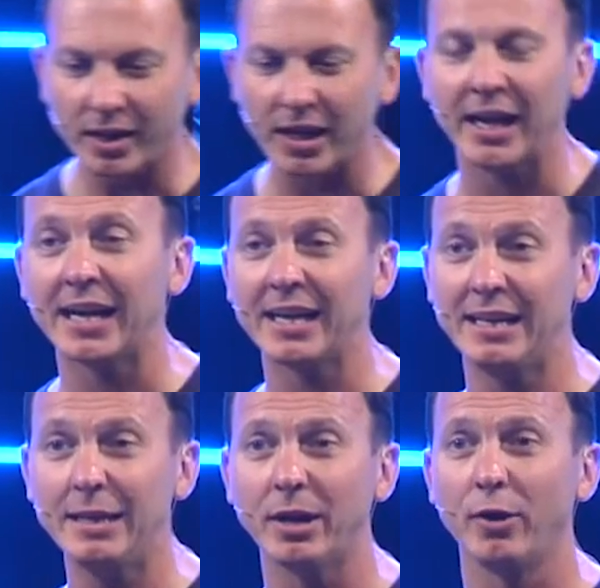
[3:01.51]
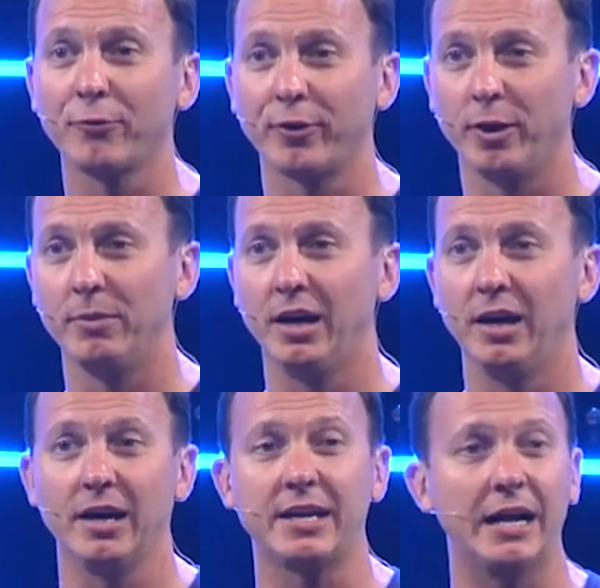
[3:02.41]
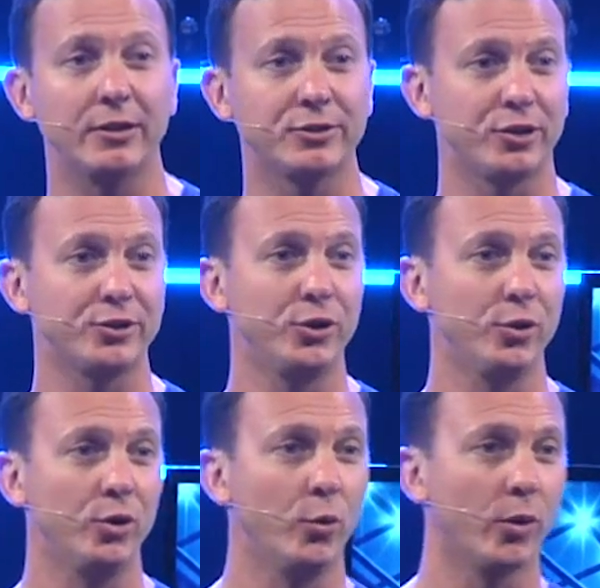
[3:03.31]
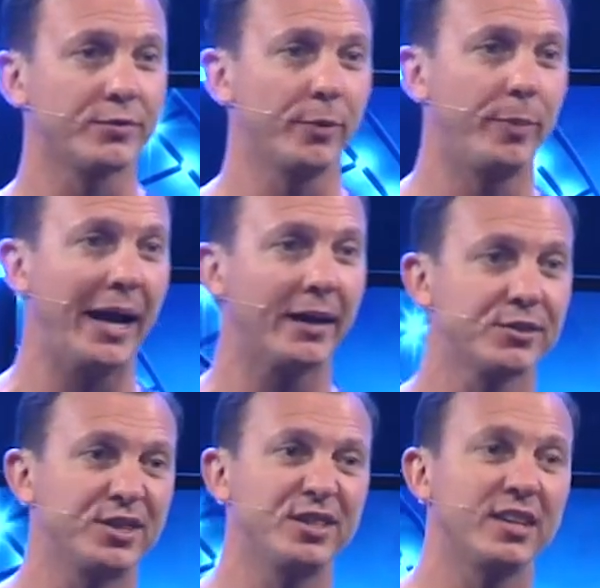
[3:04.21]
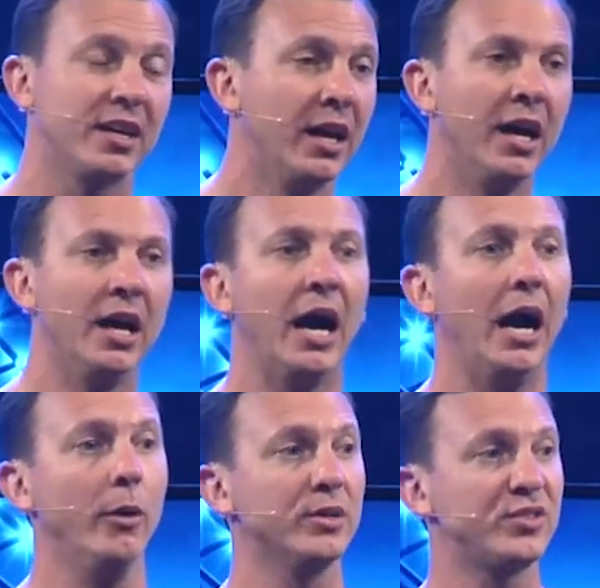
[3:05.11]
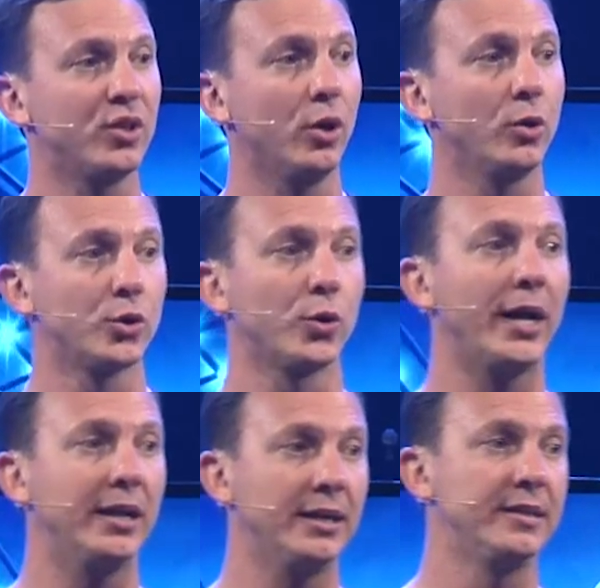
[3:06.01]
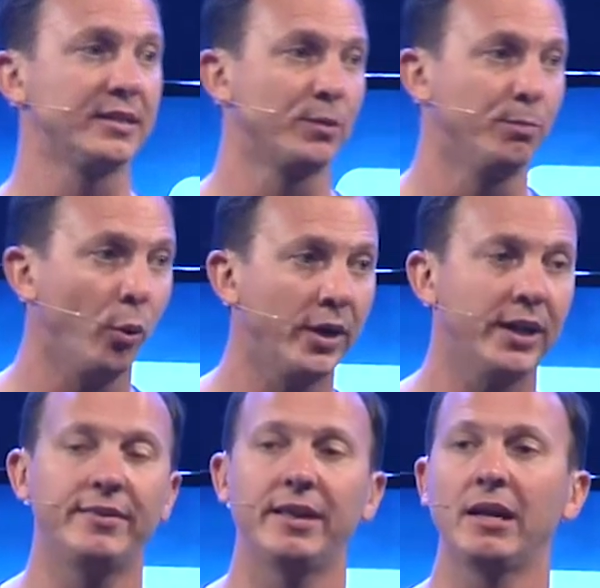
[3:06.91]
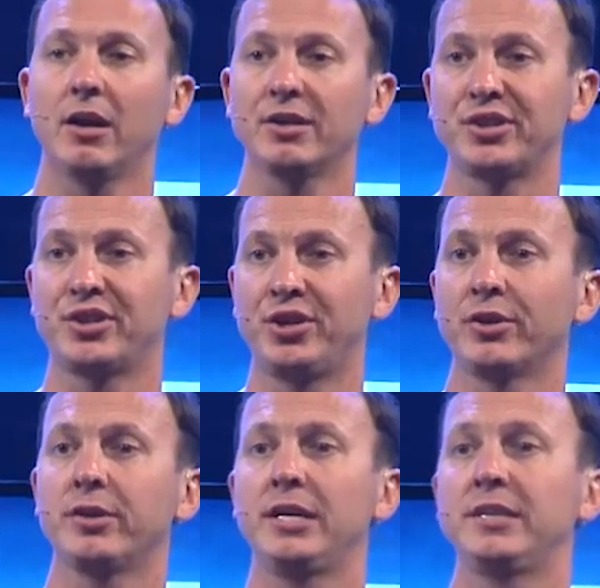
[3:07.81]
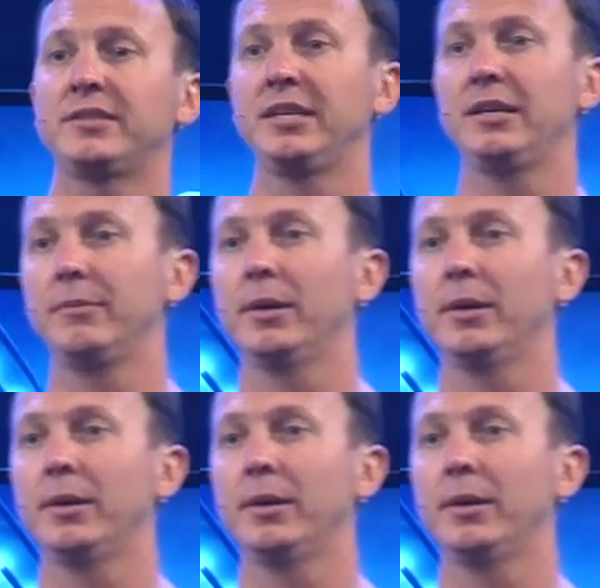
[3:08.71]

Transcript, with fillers: I got an email from a, uh, a guy at our church who, who works for the Packers, and he said, I was so greatly disappointed that our security team,